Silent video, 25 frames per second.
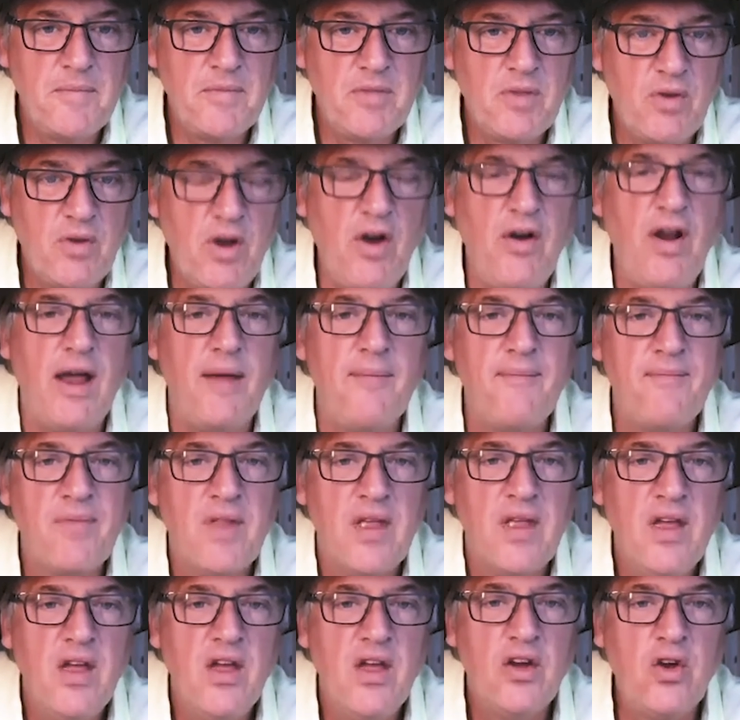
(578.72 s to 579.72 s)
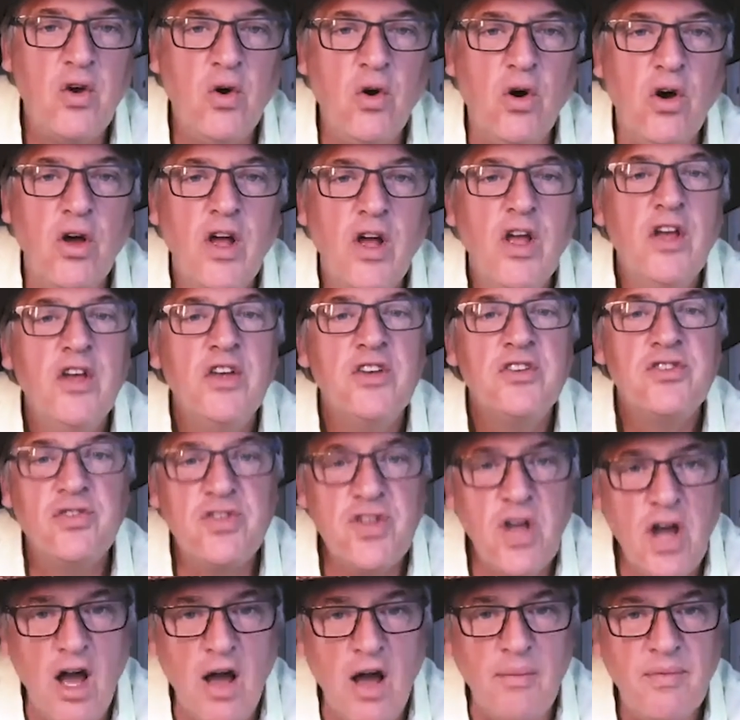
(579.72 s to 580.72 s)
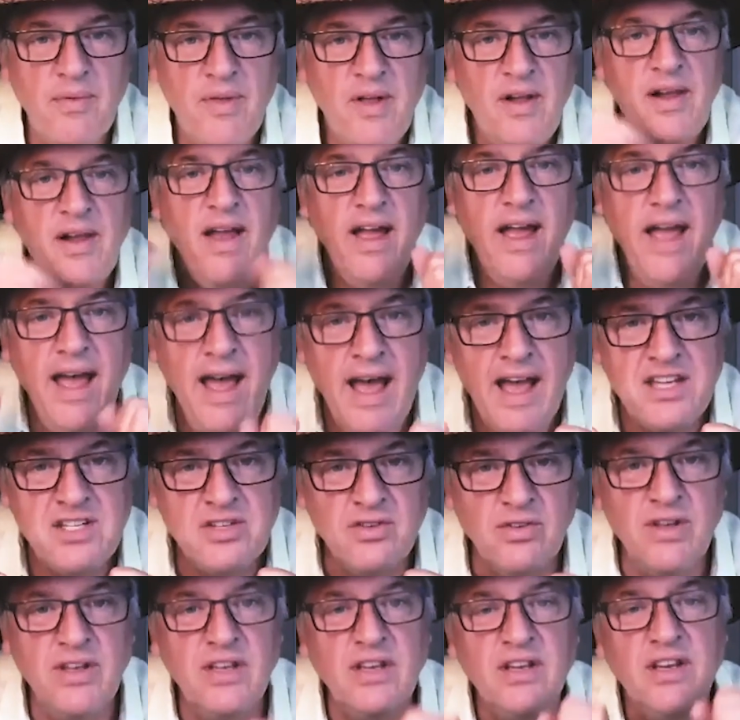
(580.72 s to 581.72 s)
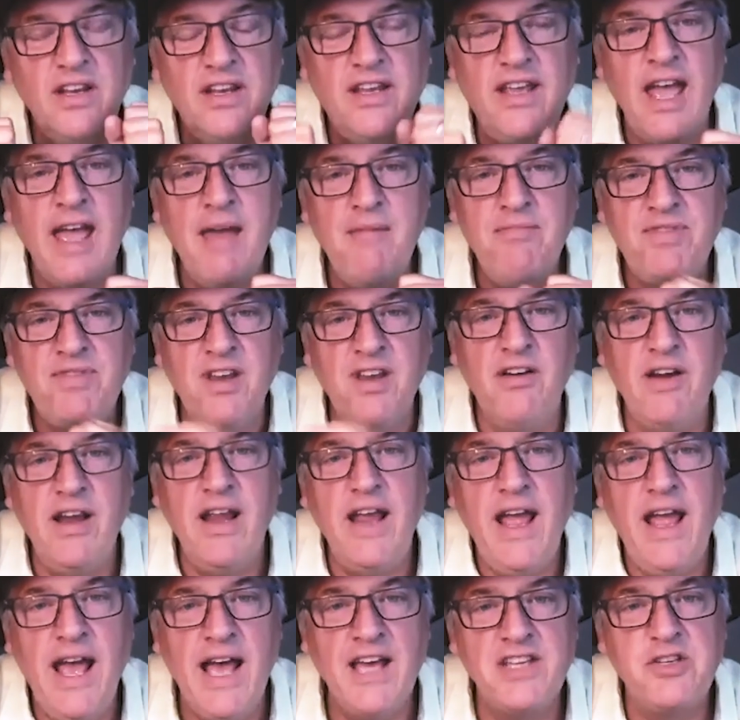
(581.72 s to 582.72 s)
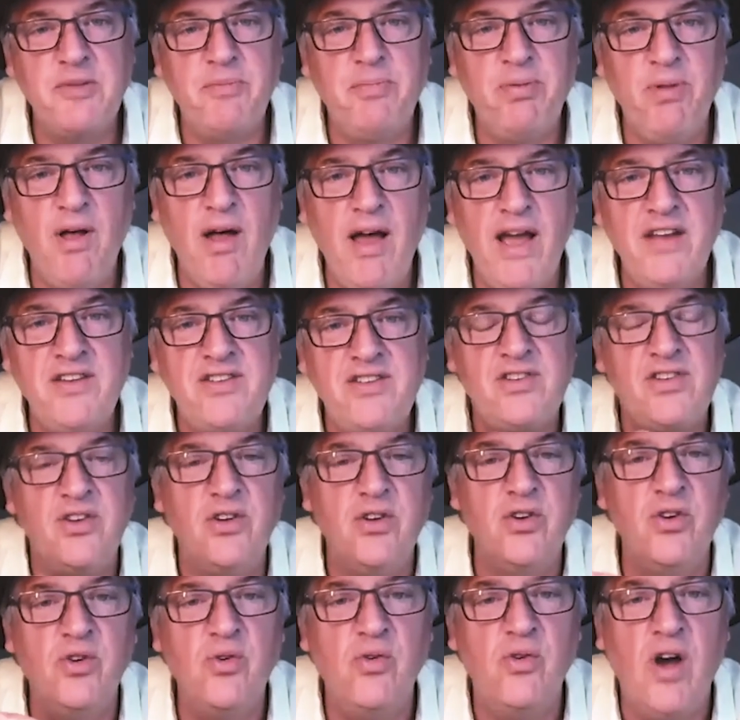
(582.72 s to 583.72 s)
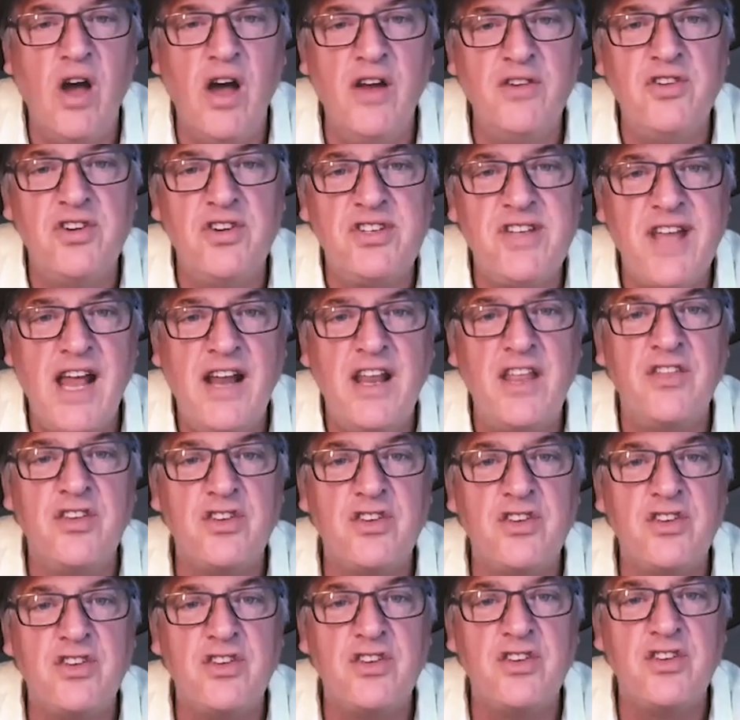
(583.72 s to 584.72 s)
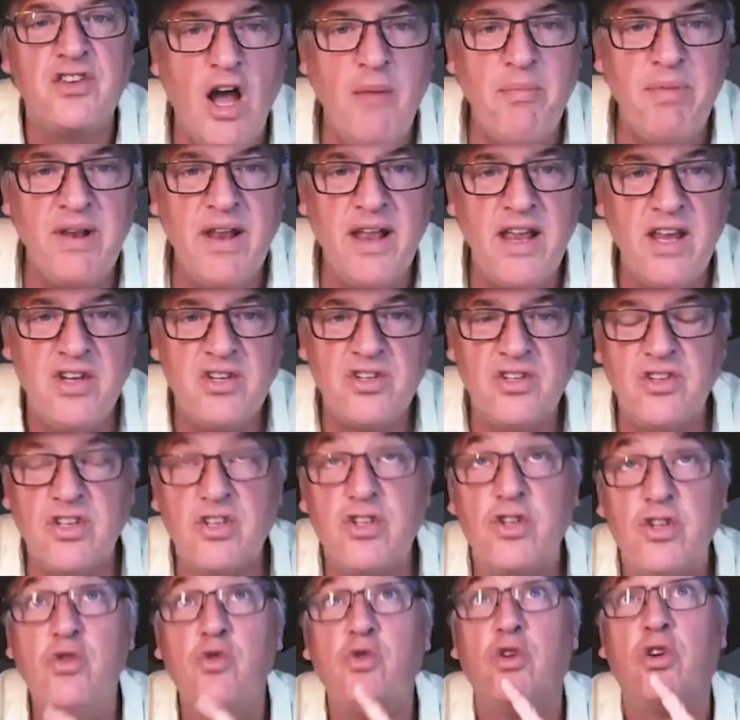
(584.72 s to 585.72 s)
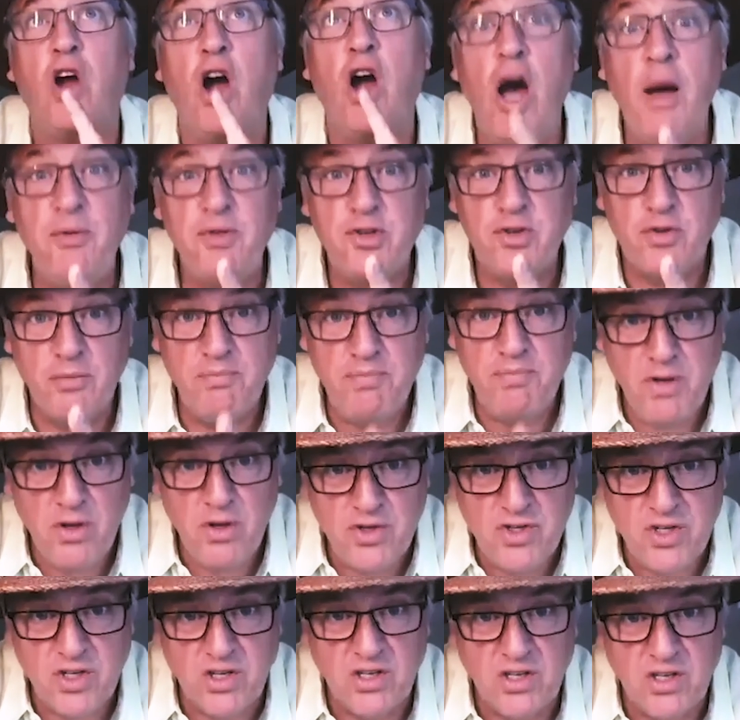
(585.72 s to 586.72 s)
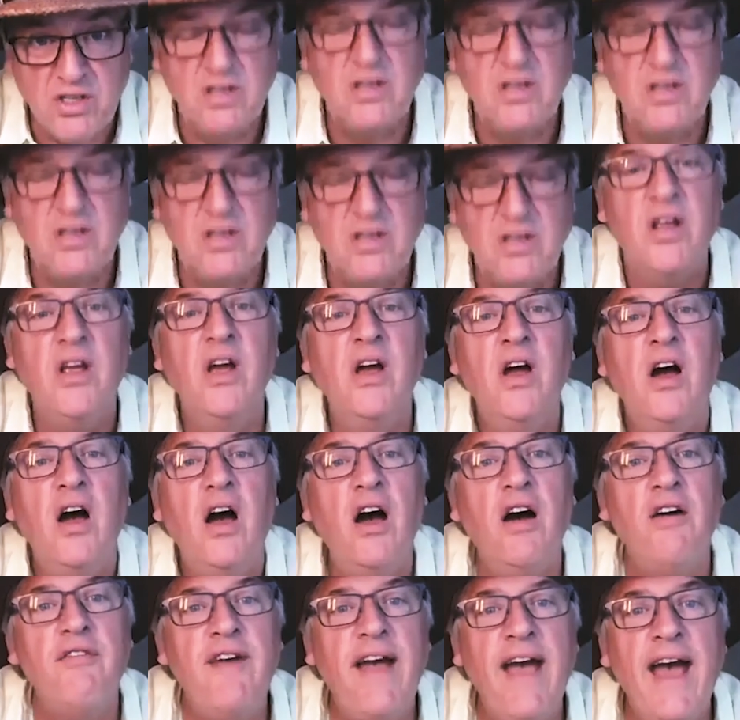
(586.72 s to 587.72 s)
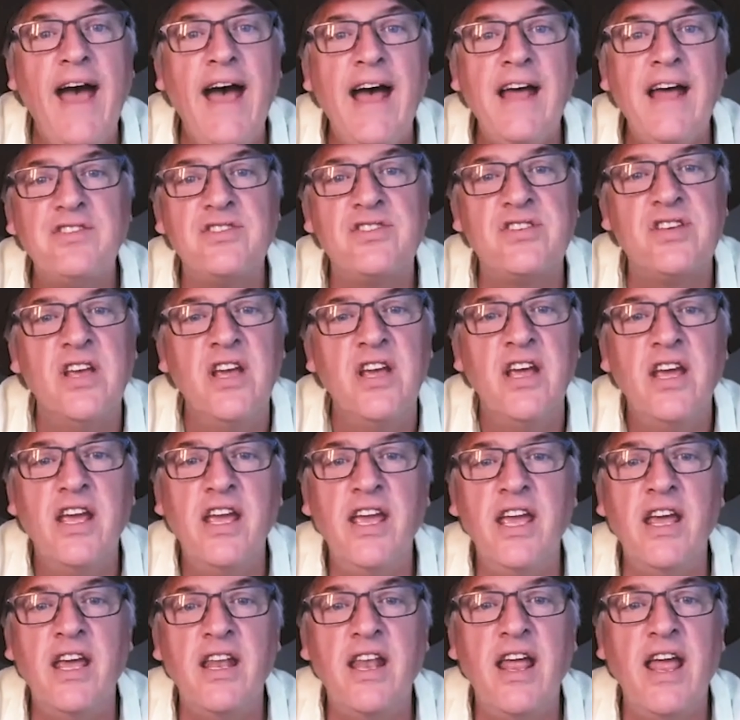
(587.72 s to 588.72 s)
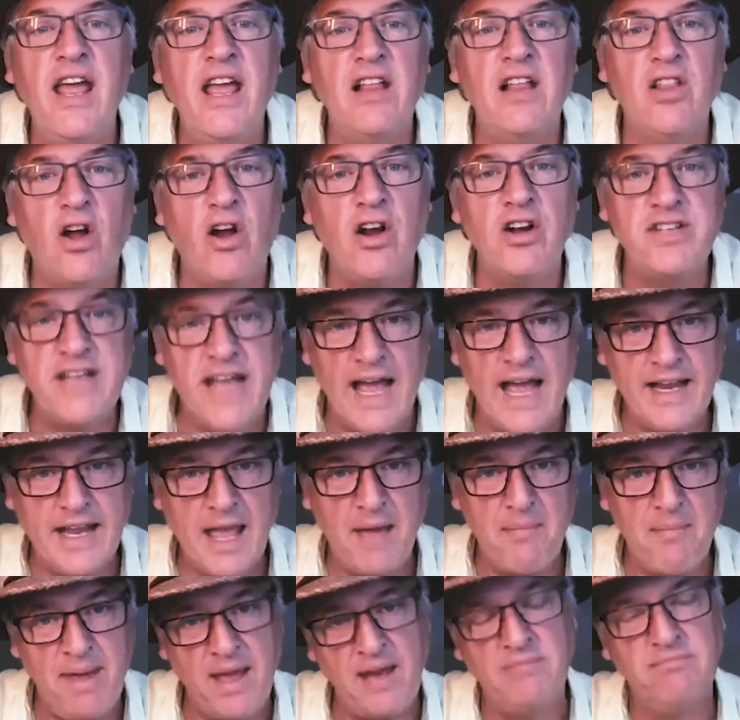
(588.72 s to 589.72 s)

All right, cool. So Tom, excellent. Game theory as applied to understanding the true combination, the true contribution of ads in a large ad campaign.